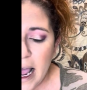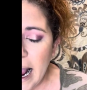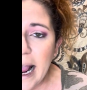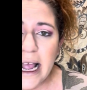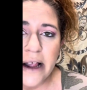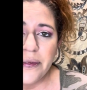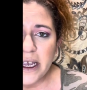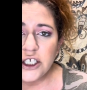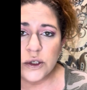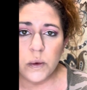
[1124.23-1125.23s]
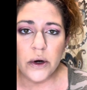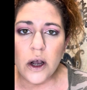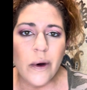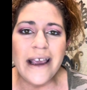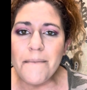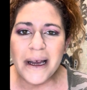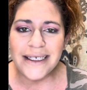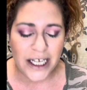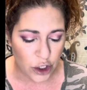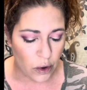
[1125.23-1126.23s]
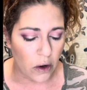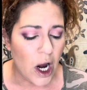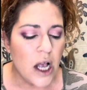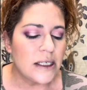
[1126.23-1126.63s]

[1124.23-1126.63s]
And they just will not quit. Even my 10 year old.